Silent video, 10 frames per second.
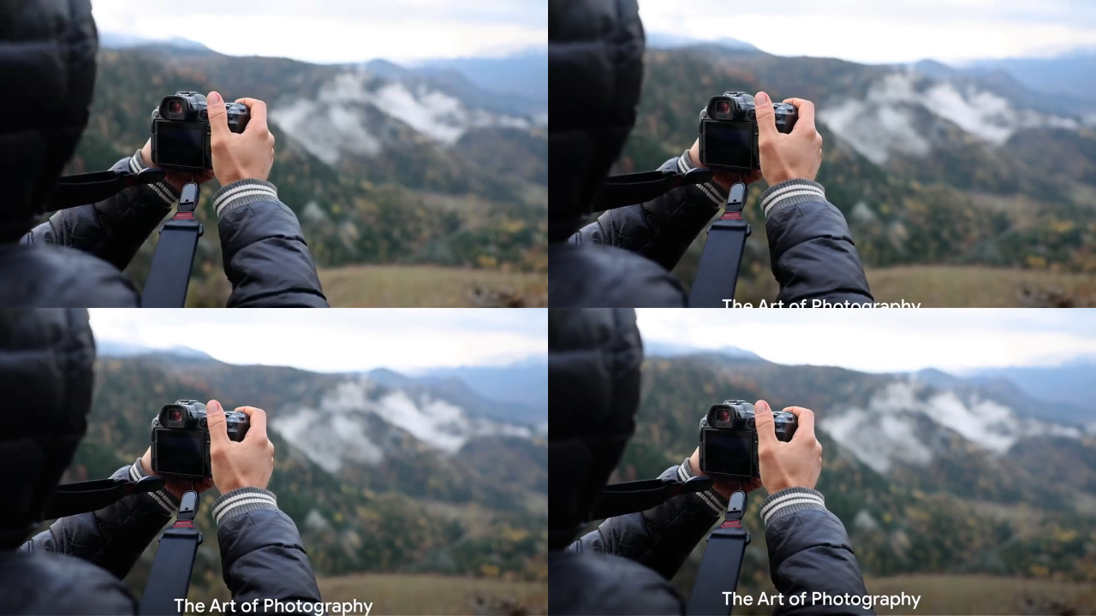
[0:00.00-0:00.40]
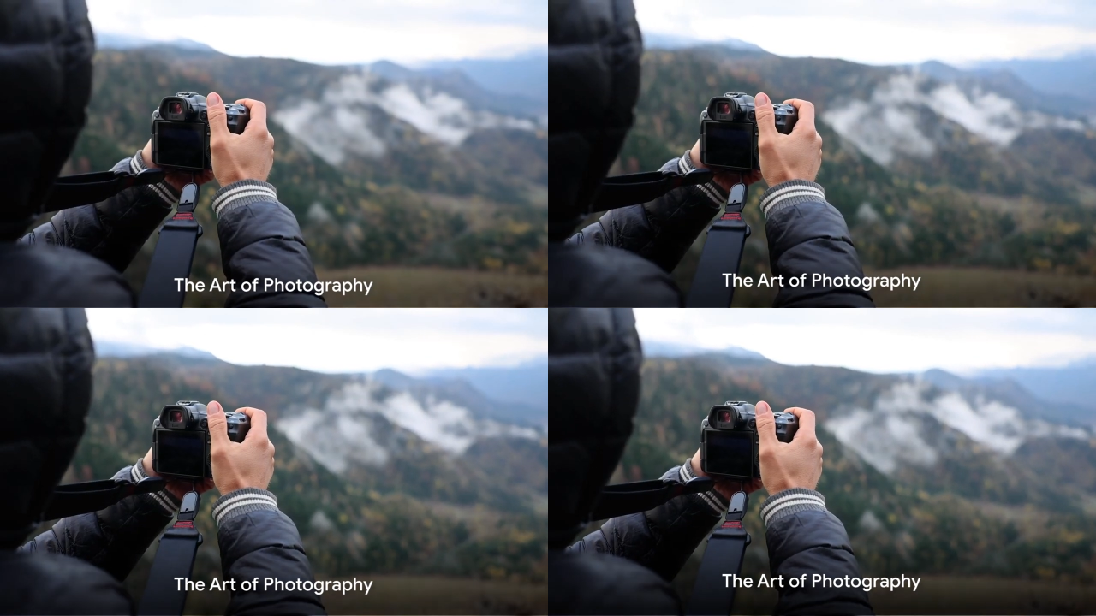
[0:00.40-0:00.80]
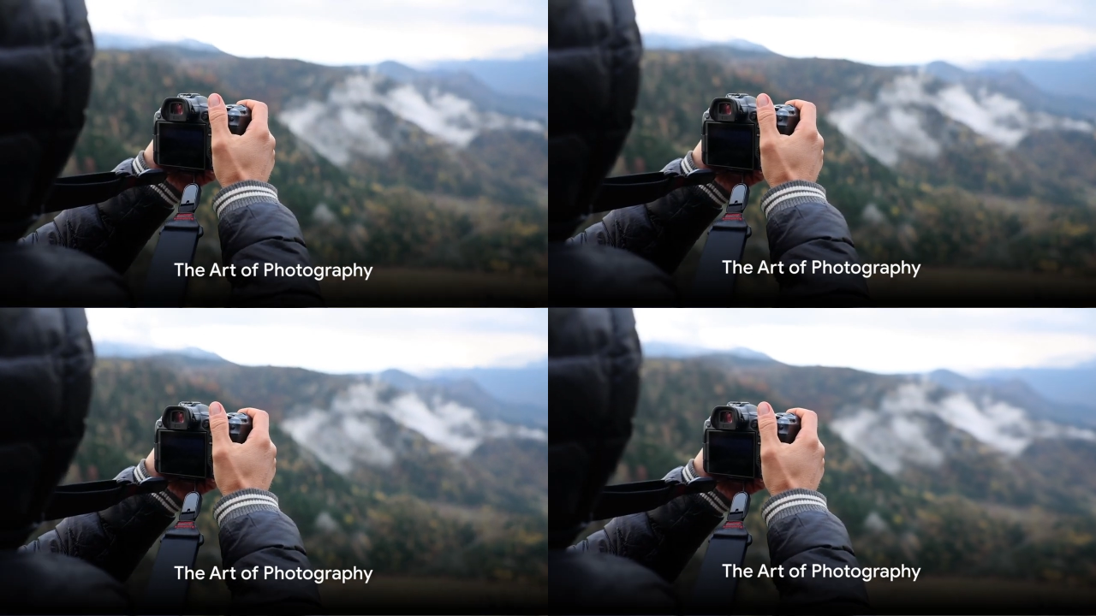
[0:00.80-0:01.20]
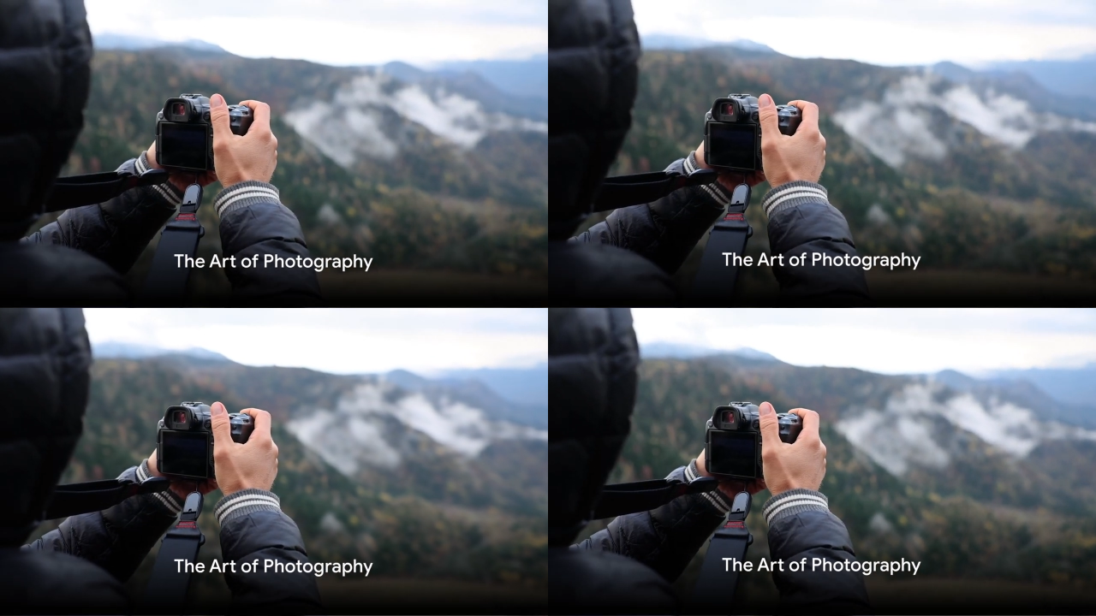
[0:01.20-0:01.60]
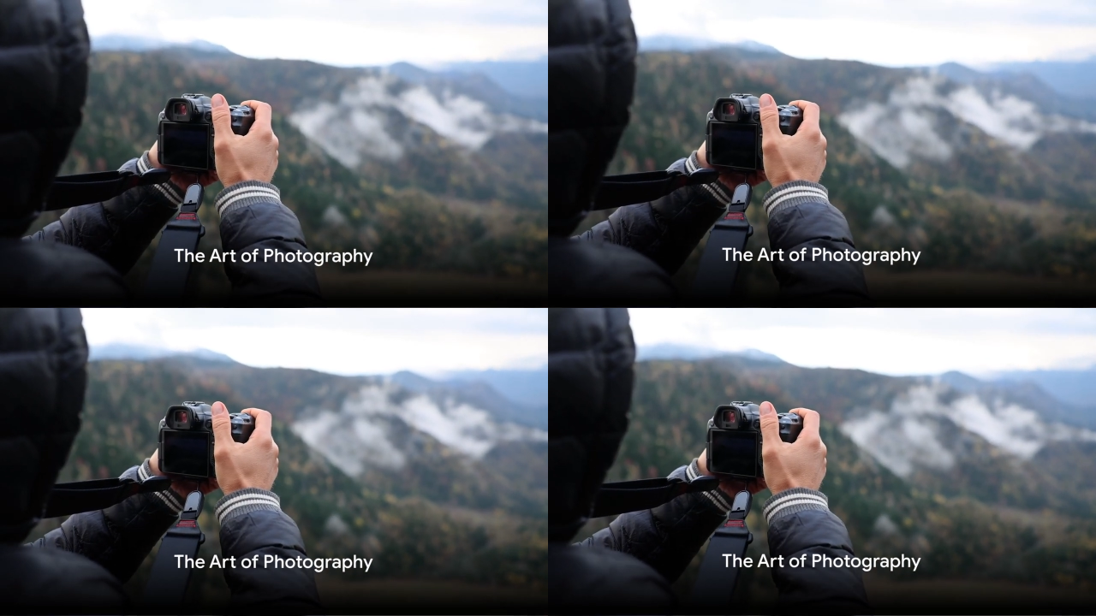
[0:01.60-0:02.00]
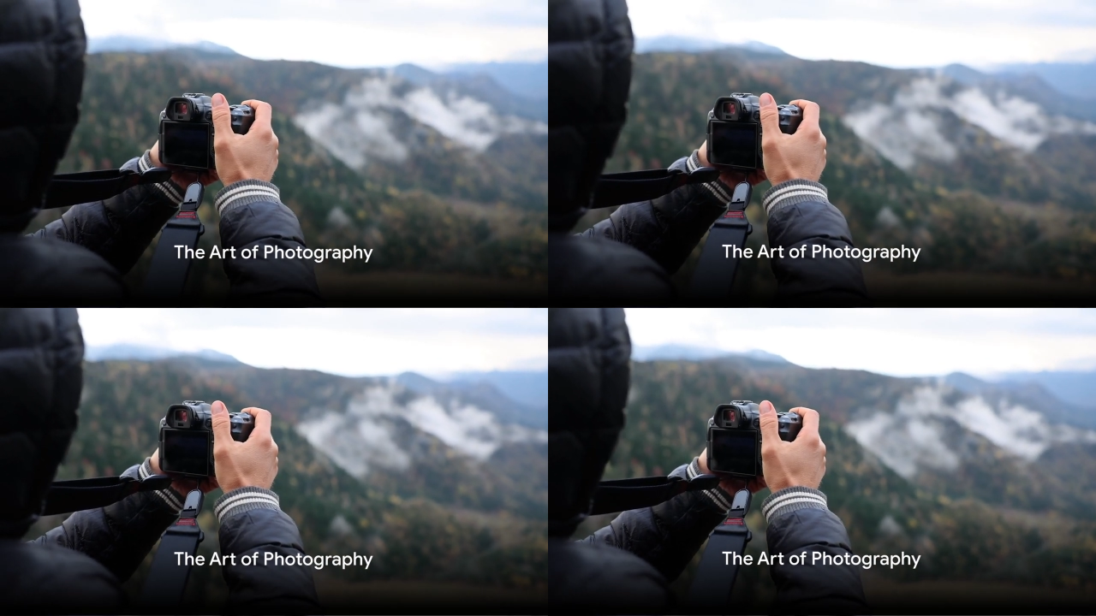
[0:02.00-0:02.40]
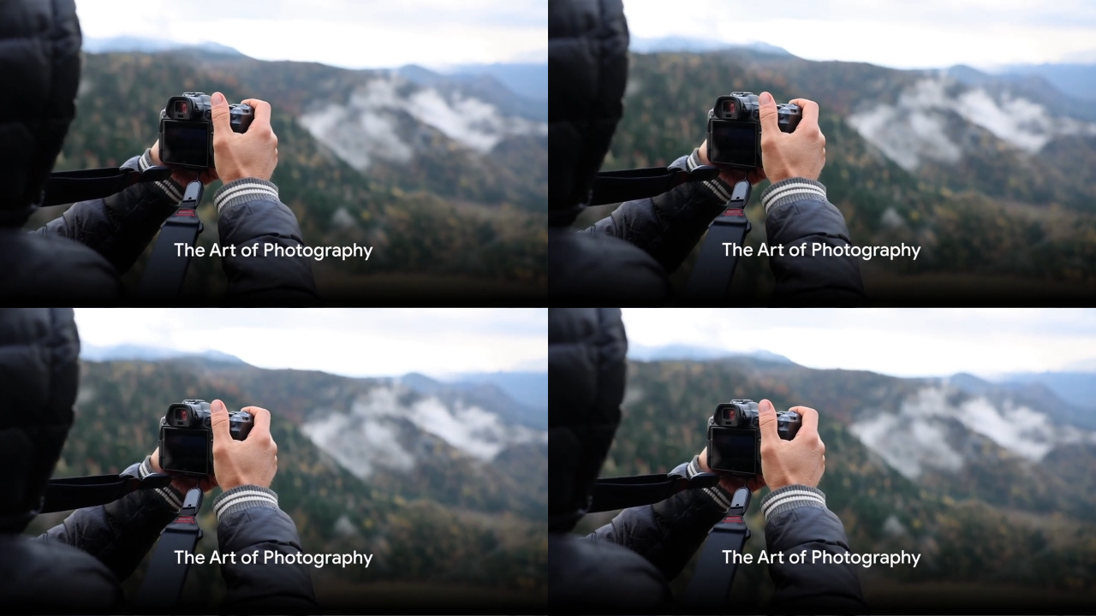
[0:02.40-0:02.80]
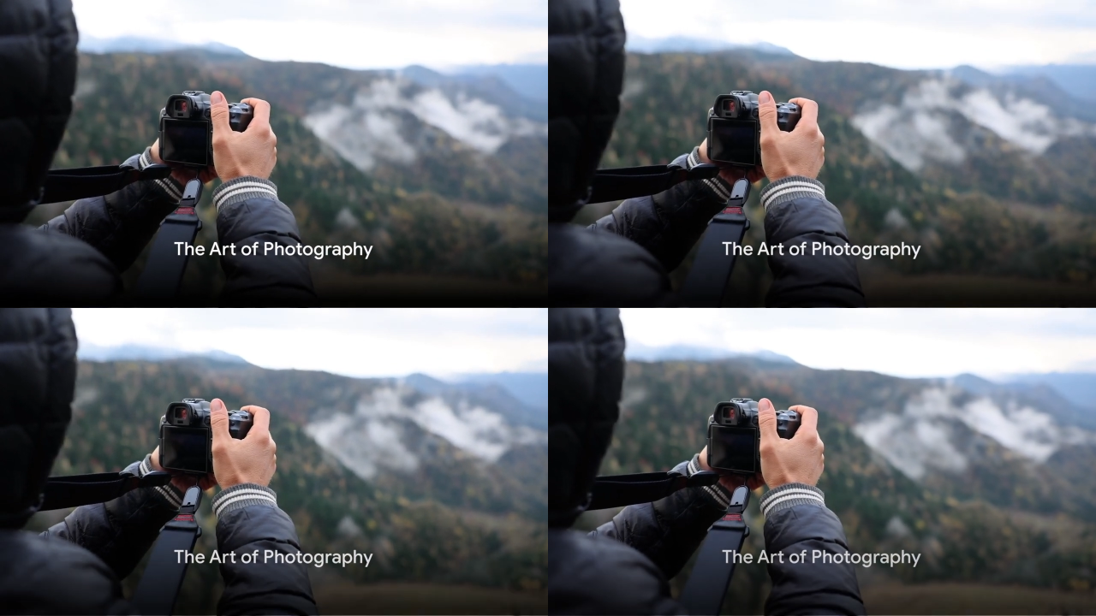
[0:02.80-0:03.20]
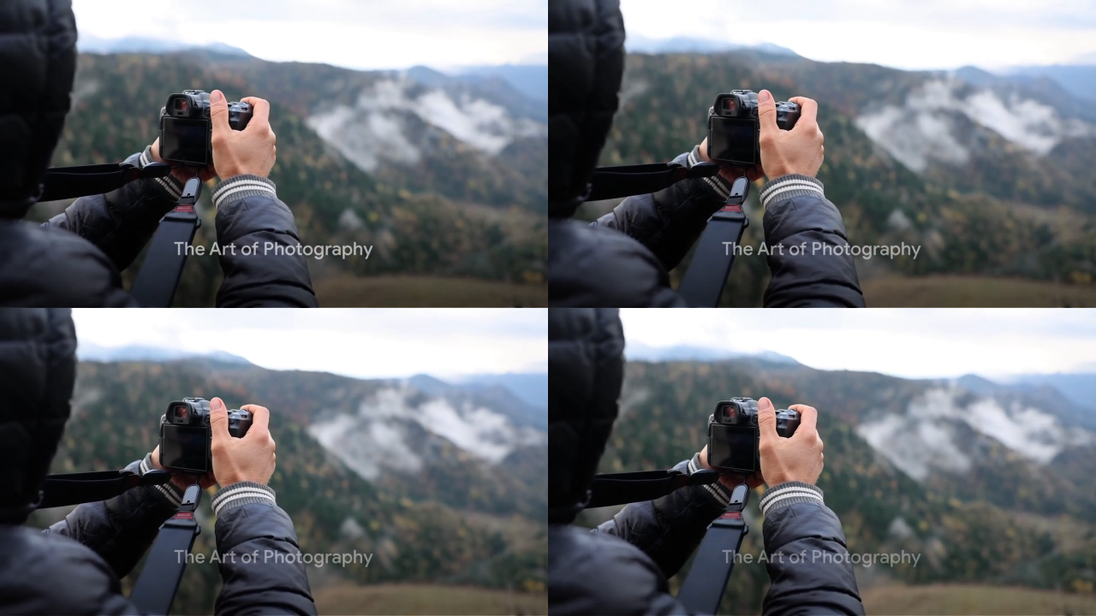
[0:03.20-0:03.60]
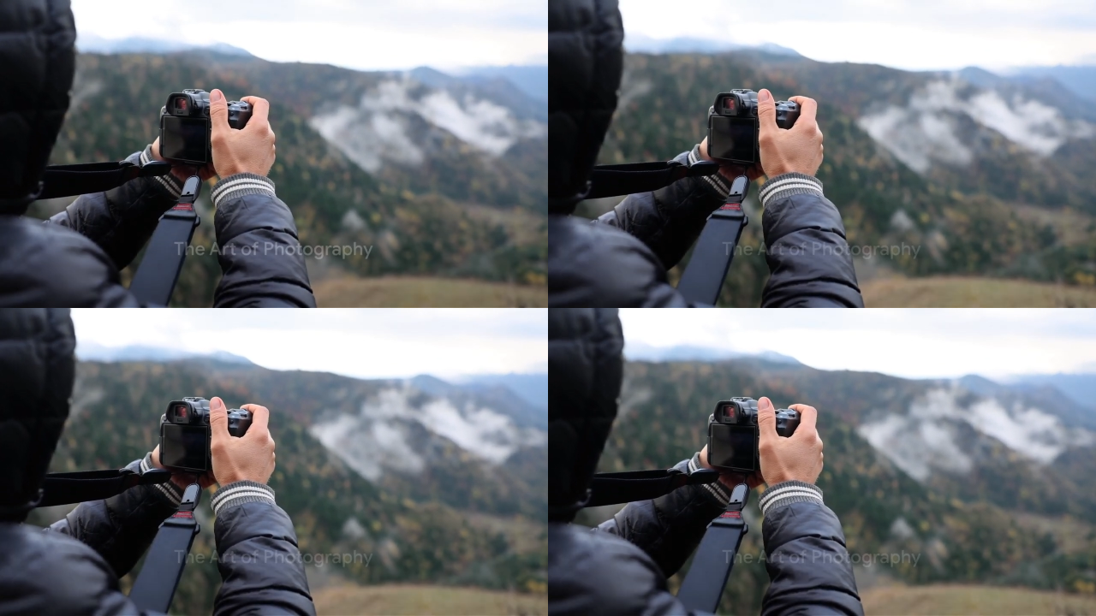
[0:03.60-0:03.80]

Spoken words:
No face is visible, so there are no lips to read.